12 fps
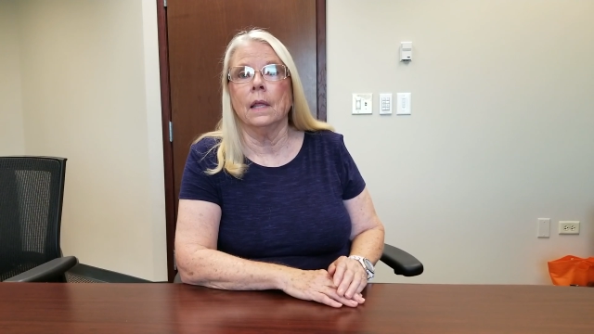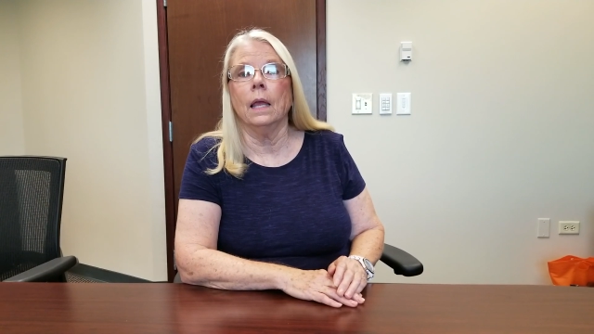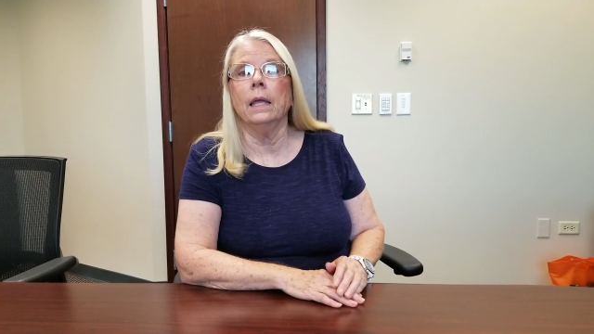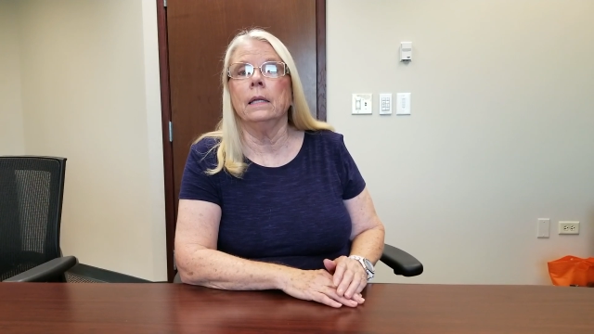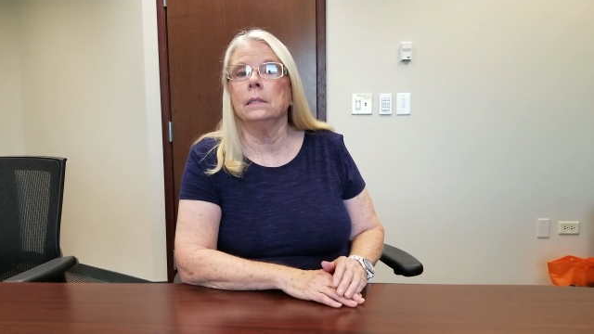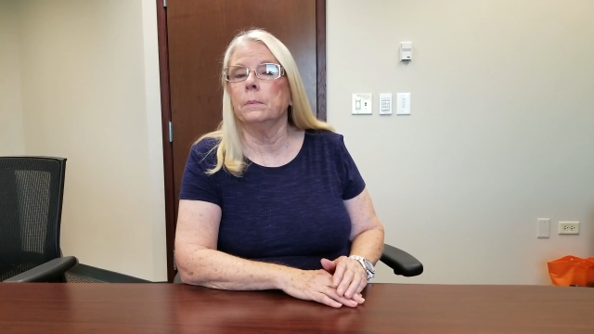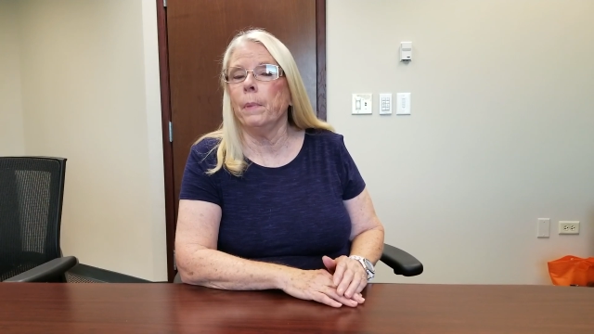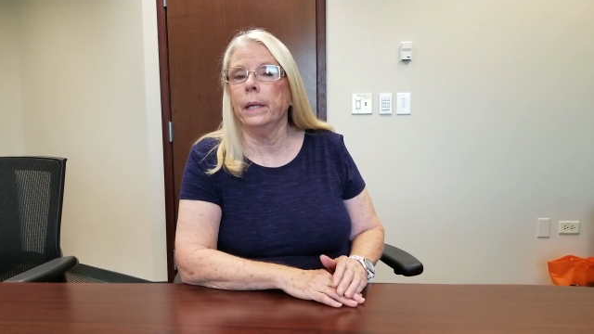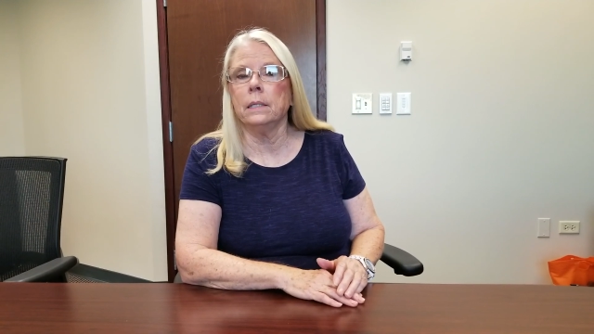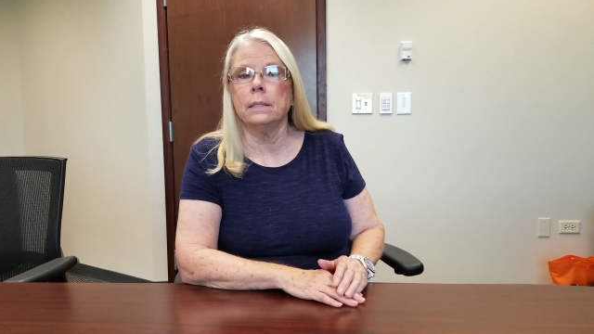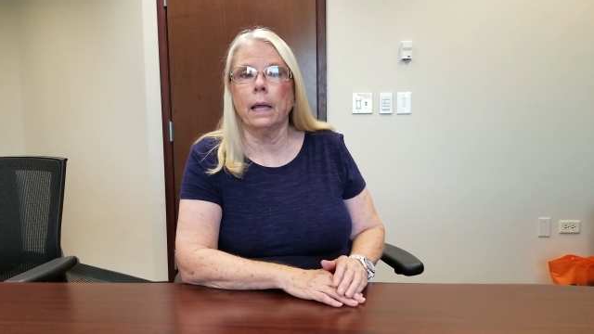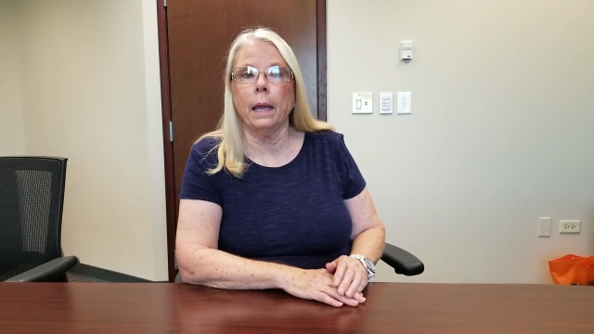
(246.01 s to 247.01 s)
And his
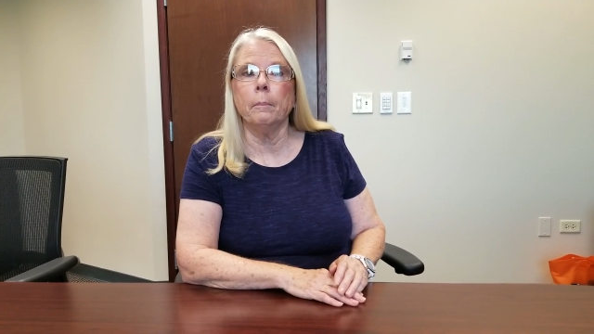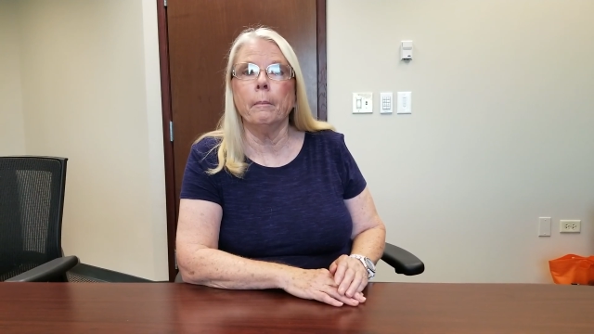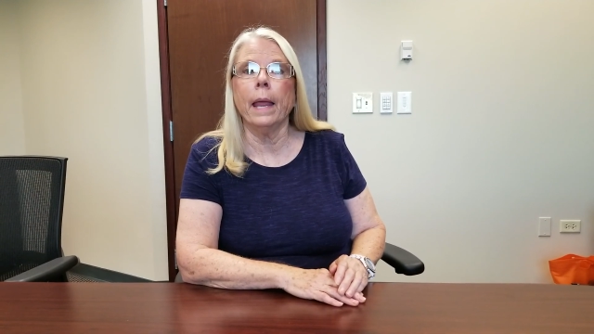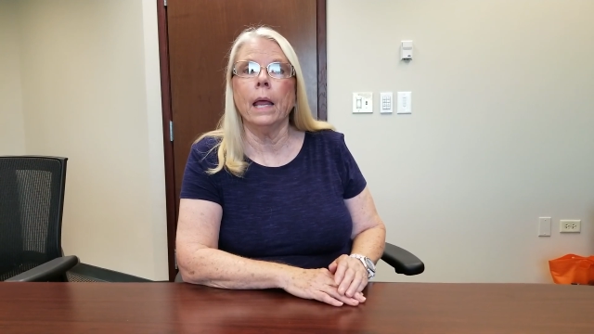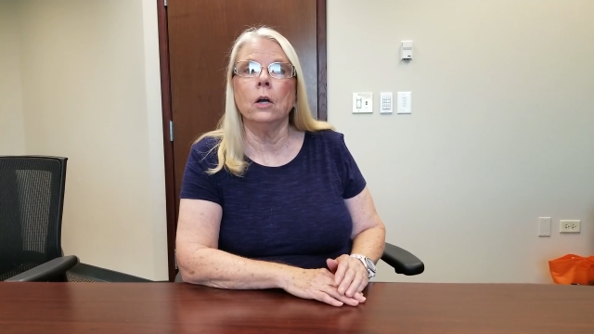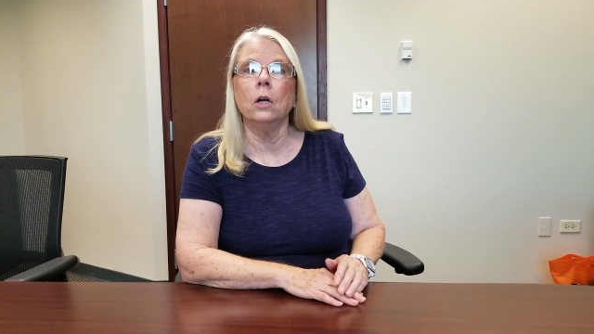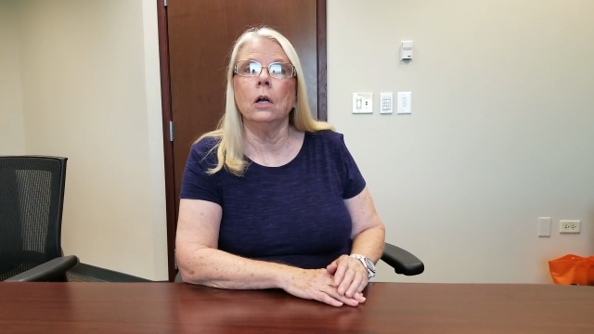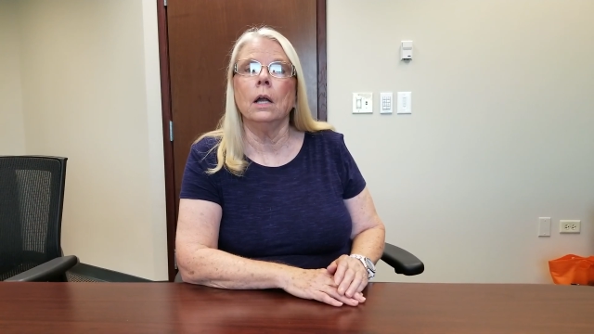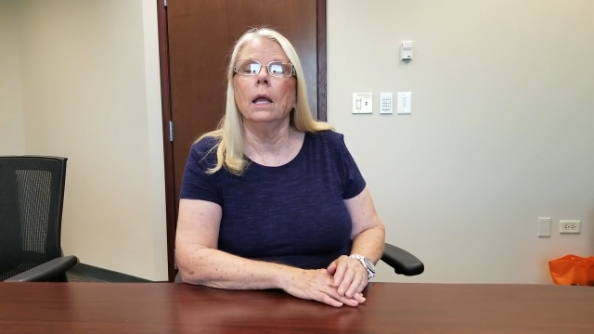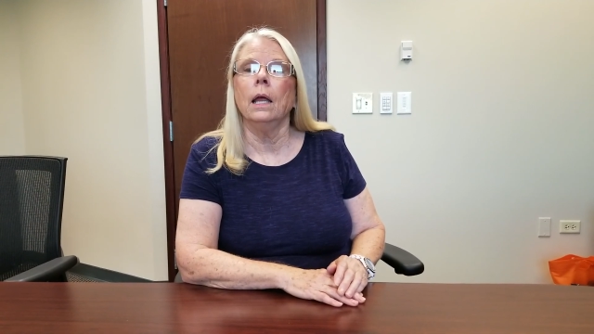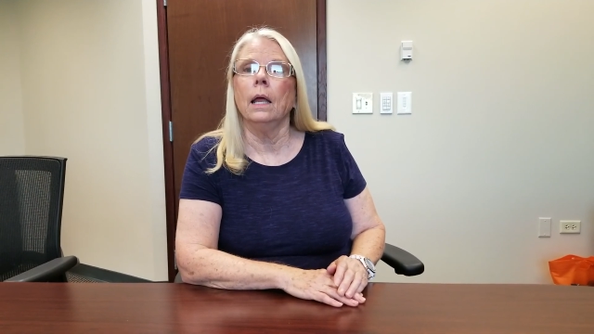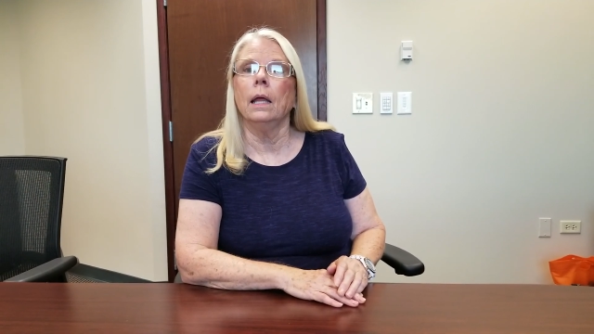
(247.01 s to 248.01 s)
bedside manner
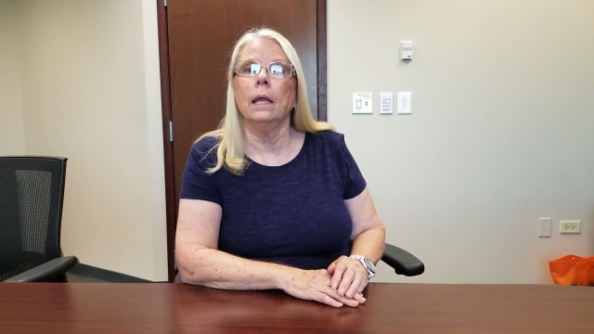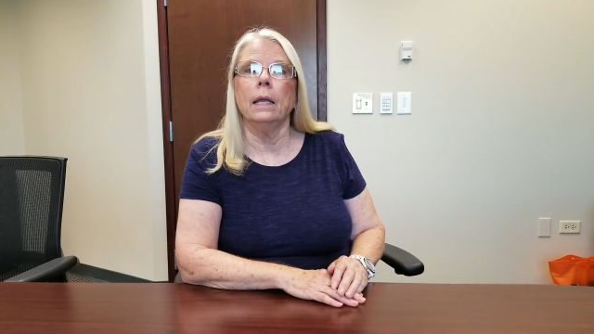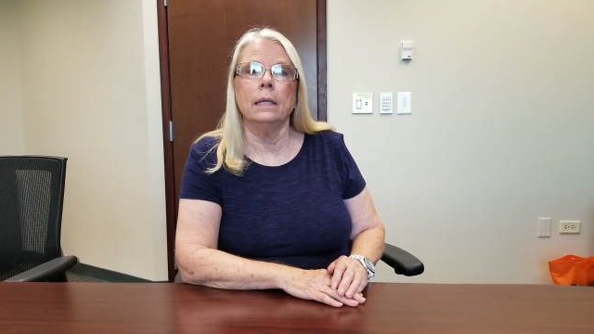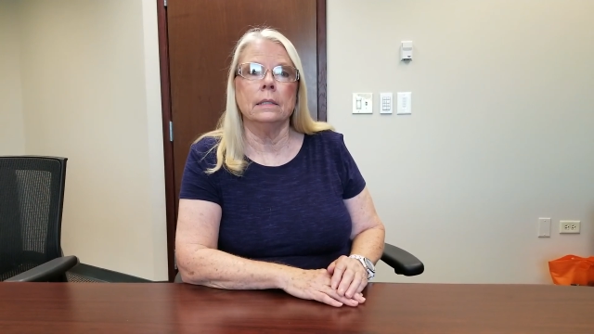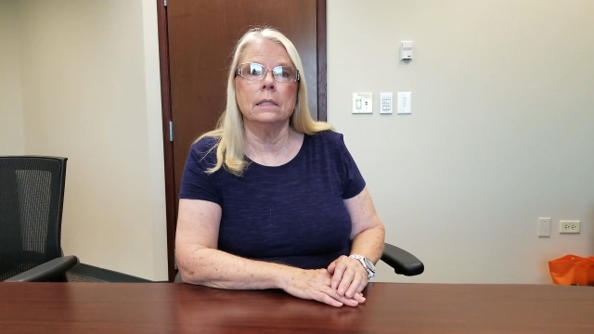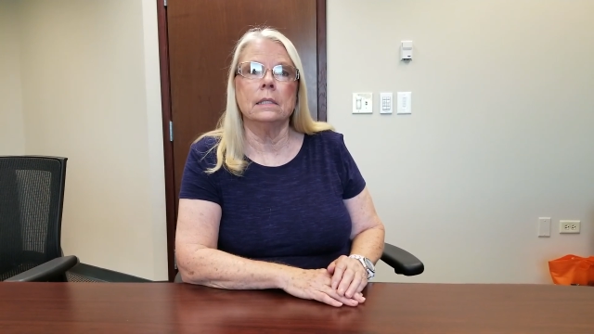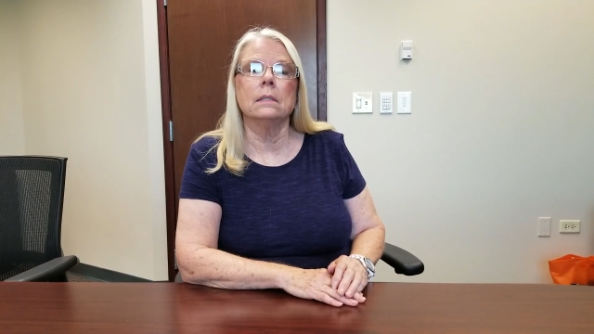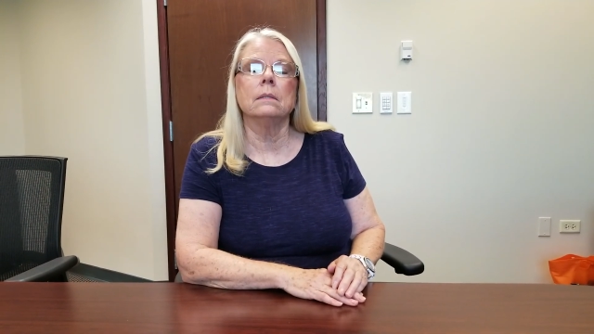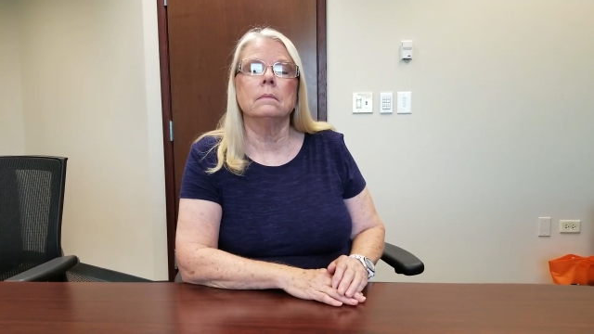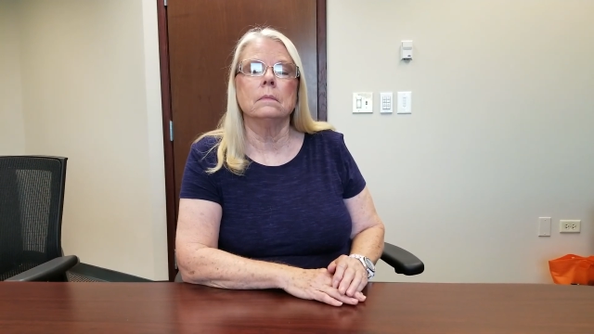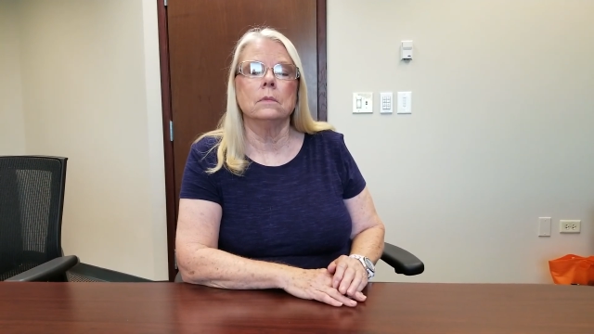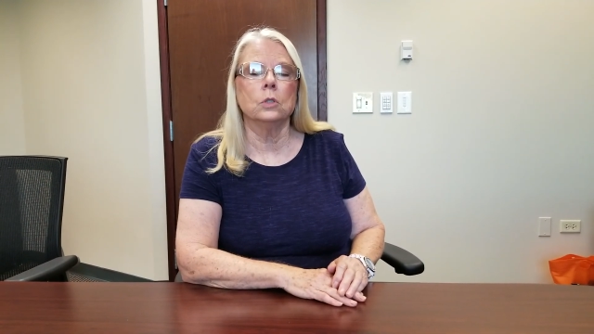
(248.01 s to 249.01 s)
is
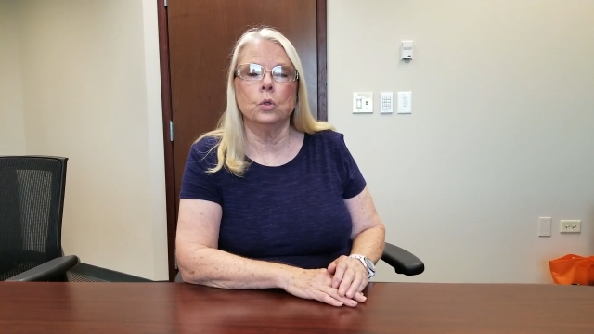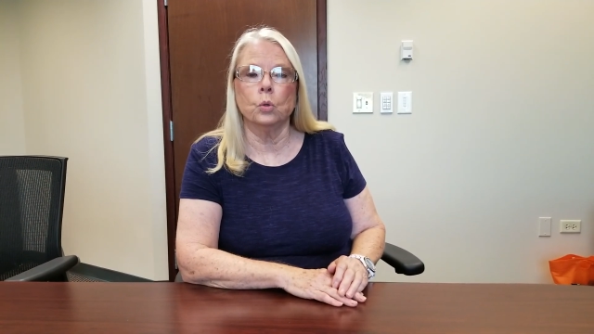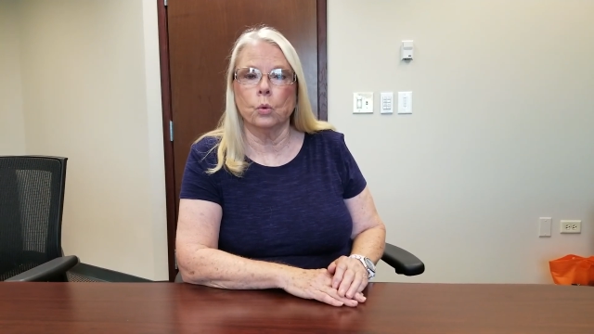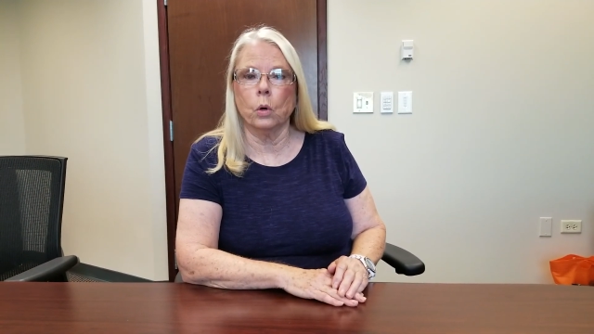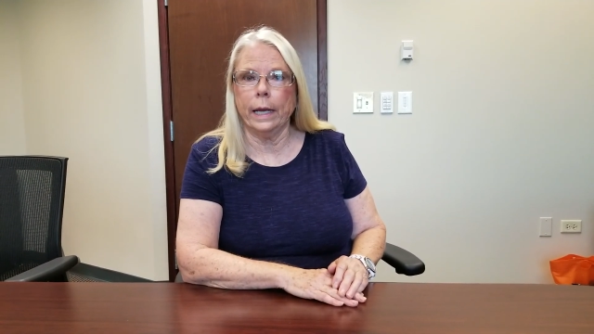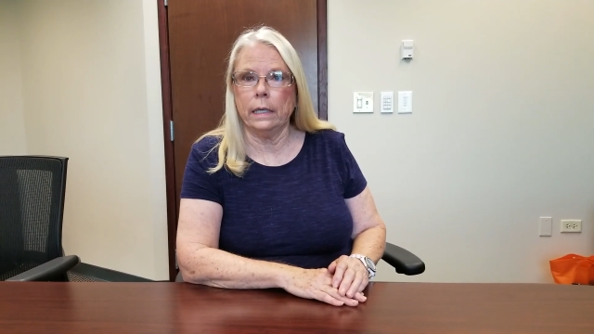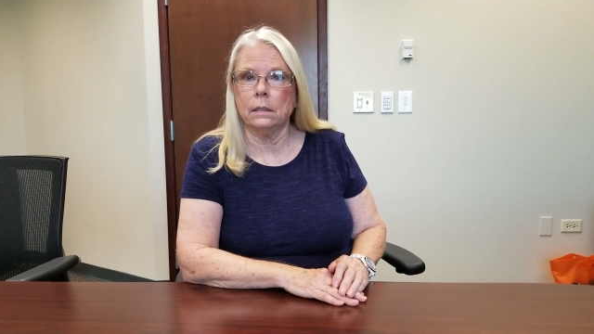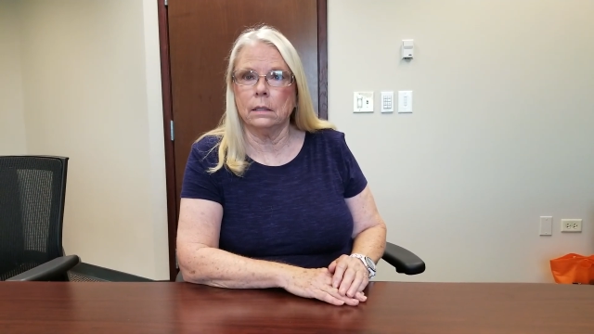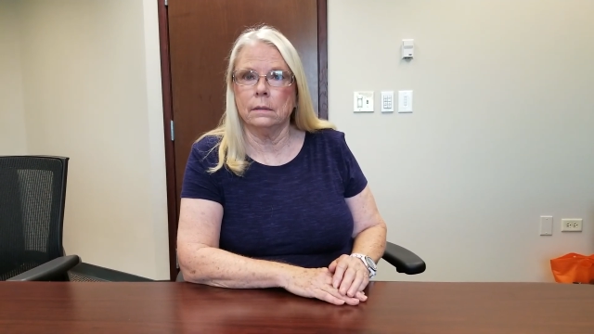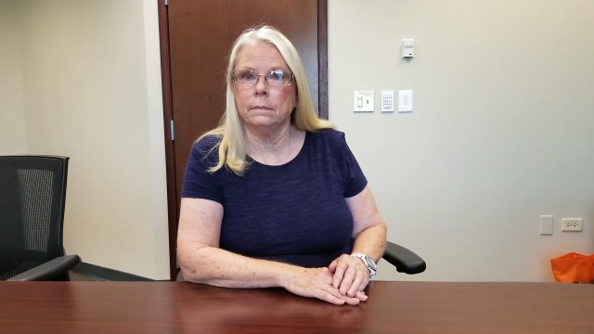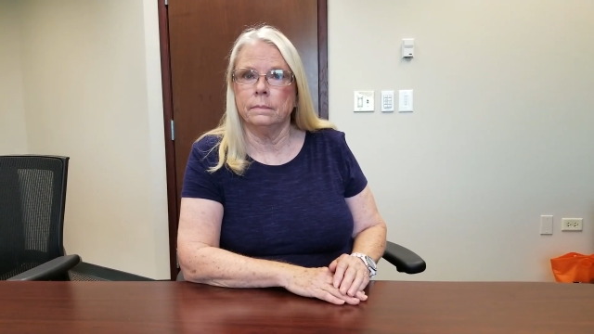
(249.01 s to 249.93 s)
great.